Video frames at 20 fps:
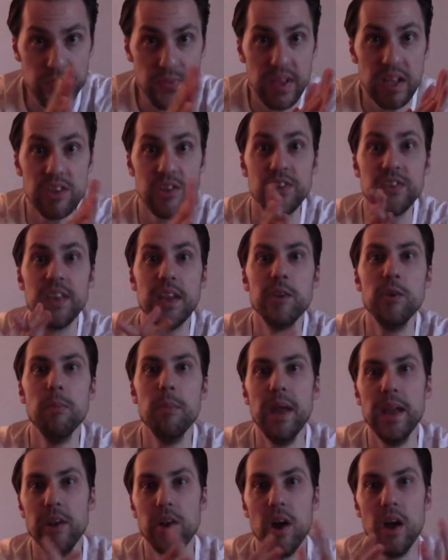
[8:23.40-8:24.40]
It's just that you
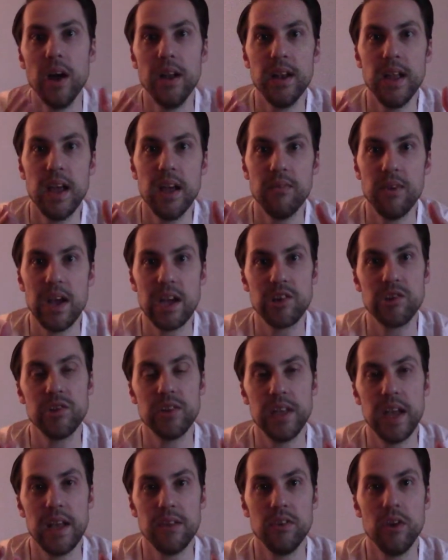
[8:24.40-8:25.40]
may not have
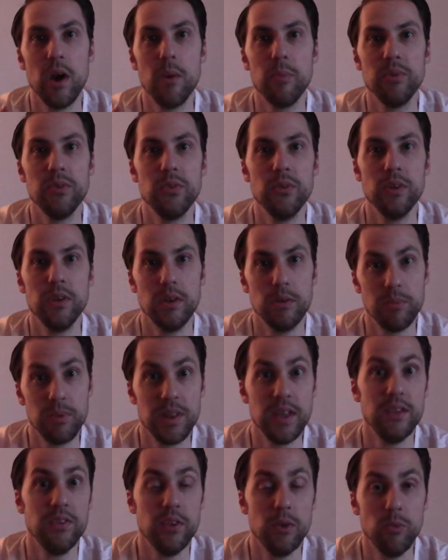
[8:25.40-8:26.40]
actually had the opportunity to
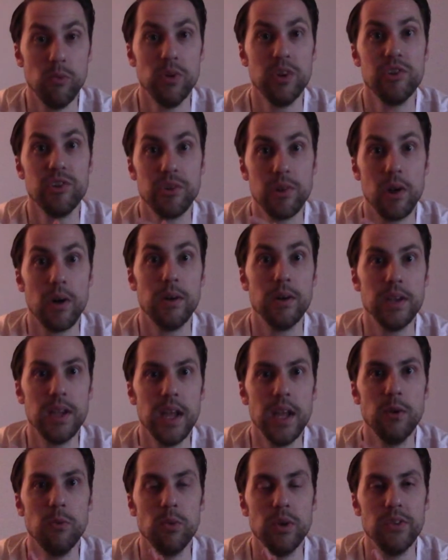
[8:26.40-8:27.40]
play the original
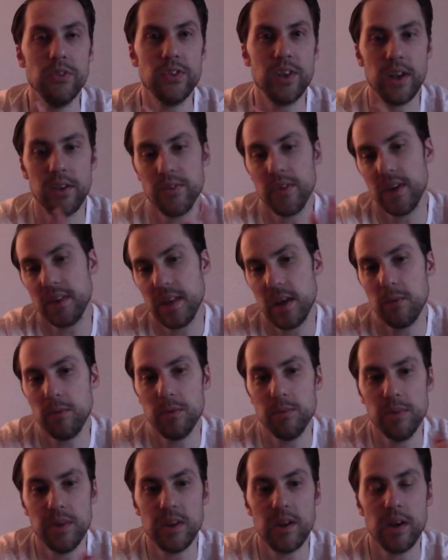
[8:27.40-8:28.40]
arcade ones, and I thought that
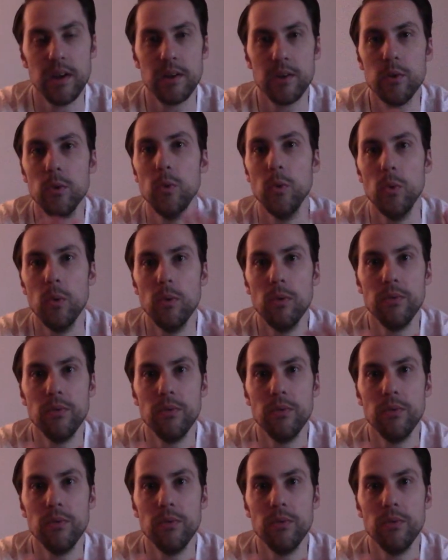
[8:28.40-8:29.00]
would be kind of cool.